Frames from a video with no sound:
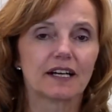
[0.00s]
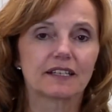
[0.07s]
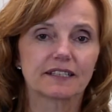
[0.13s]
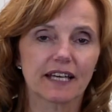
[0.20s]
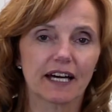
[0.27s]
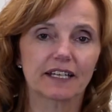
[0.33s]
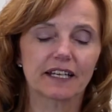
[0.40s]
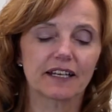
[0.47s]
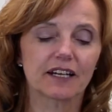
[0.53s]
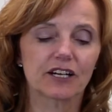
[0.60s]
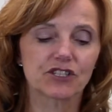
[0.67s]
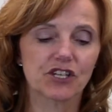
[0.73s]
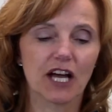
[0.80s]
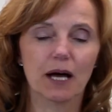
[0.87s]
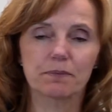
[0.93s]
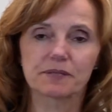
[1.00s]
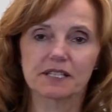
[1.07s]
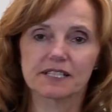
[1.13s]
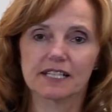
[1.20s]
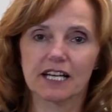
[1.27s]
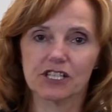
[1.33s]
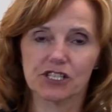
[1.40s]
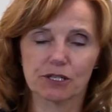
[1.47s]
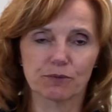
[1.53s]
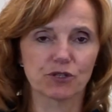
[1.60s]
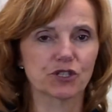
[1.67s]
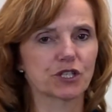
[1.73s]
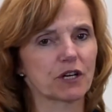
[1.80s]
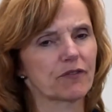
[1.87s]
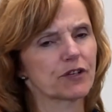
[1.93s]
yet in our jobs as customer
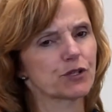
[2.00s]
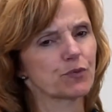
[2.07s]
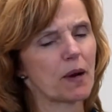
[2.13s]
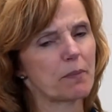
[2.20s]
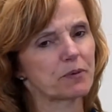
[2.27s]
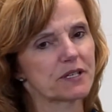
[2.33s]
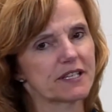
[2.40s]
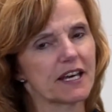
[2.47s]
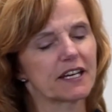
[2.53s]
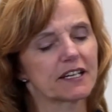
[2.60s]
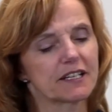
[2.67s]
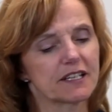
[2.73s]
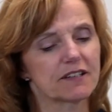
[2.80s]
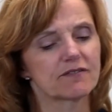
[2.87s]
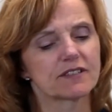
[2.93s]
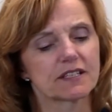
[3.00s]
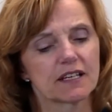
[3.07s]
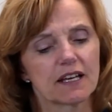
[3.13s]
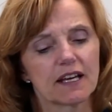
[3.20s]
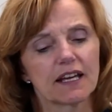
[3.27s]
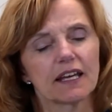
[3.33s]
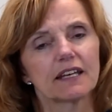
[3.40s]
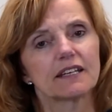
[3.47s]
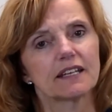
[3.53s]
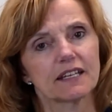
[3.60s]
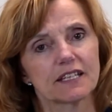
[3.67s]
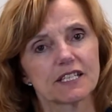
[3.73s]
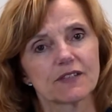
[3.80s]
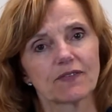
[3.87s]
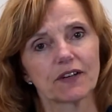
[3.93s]
service representatives, it
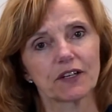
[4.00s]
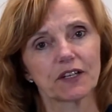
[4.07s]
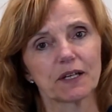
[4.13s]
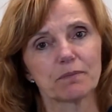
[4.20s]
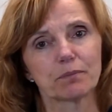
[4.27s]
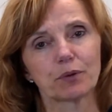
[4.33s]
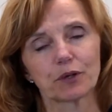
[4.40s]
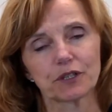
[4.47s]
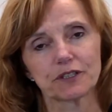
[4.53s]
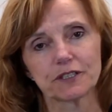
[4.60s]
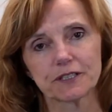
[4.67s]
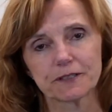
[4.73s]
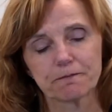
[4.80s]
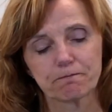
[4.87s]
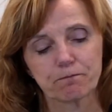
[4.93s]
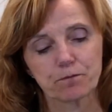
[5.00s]
is very important.